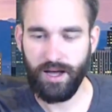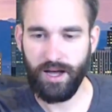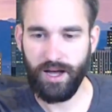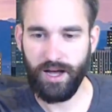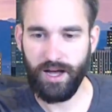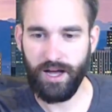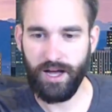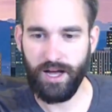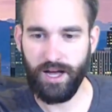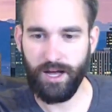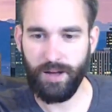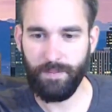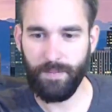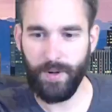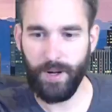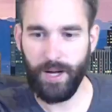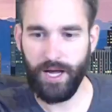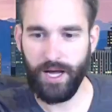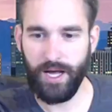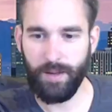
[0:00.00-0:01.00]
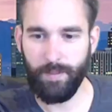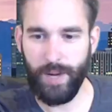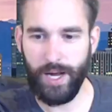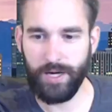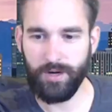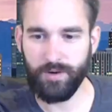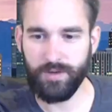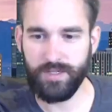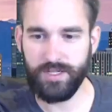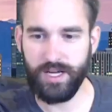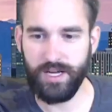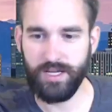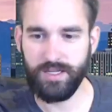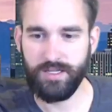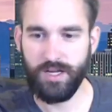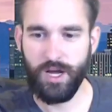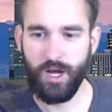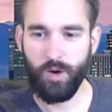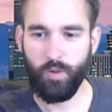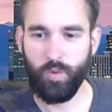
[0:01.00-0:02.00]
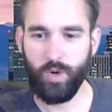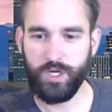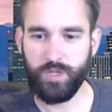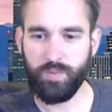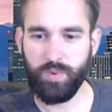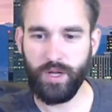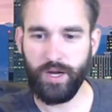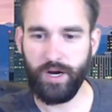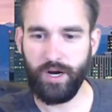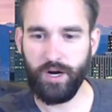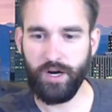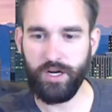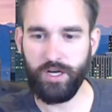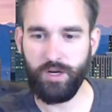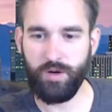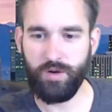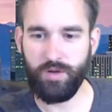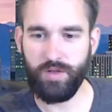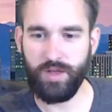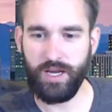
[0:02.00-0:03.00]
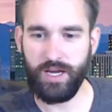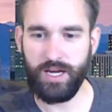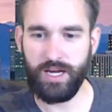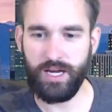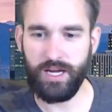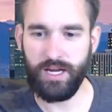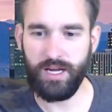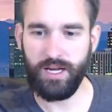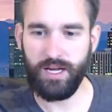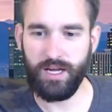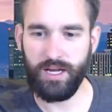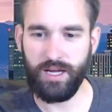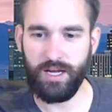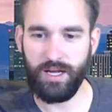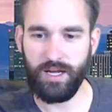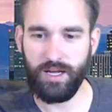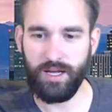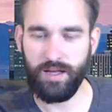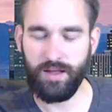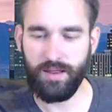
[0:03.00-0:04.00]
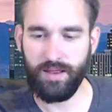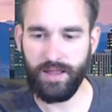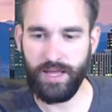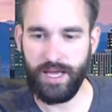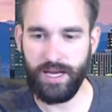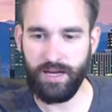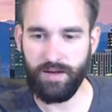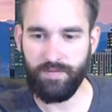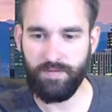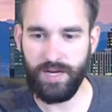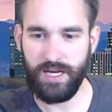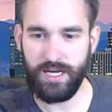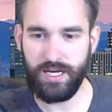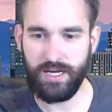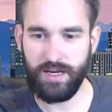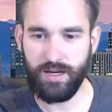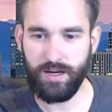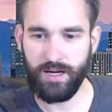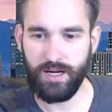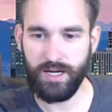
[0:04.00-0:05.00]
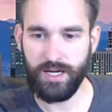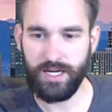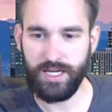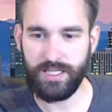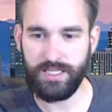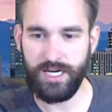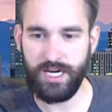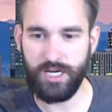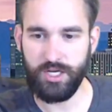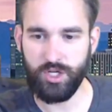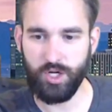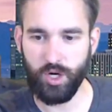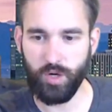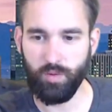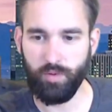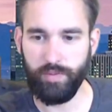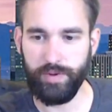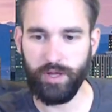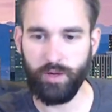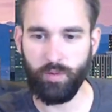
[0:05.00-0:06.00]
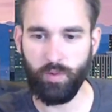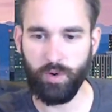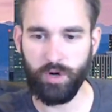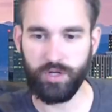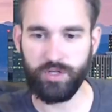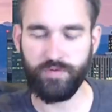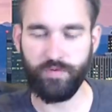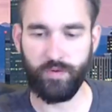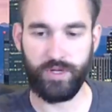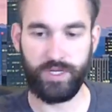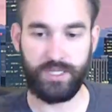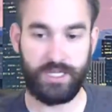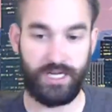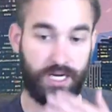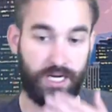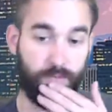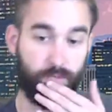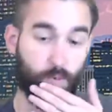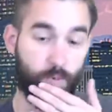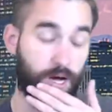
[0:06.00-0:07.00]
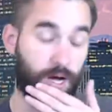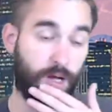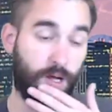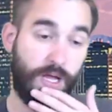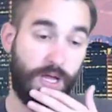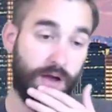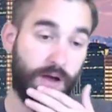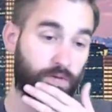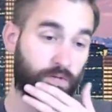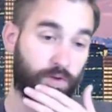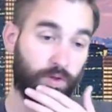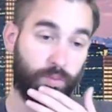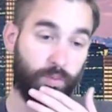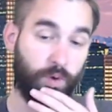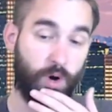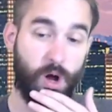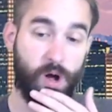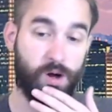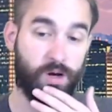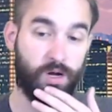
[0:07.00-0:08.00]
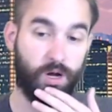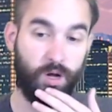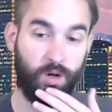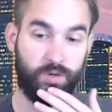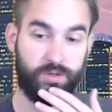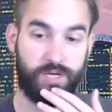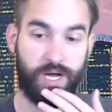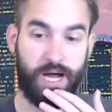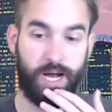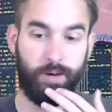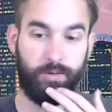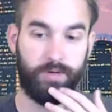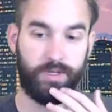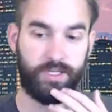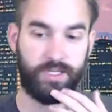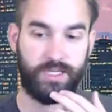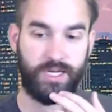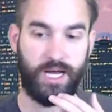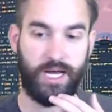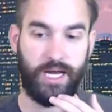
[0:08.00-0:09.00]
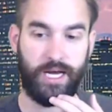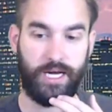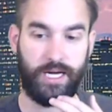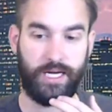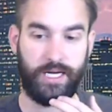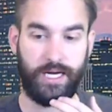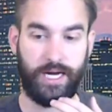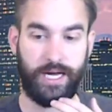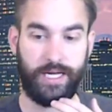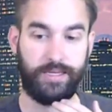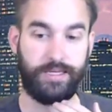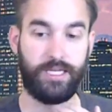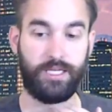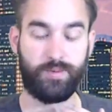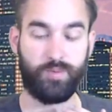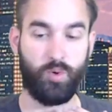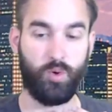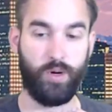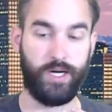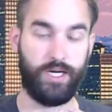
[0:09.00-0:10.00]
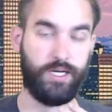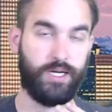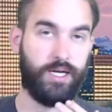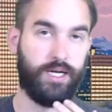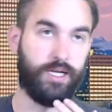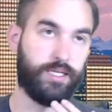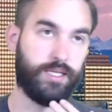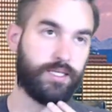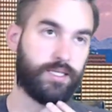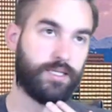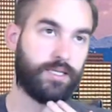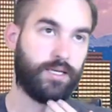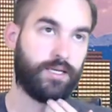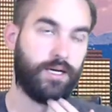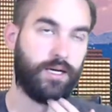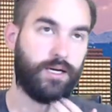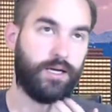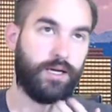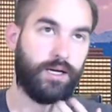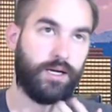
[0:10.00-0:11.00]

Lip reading: Michael says, which player you think that if he gets injured will be the worst for the team? Well, for the Broncos, I would say at this point it's...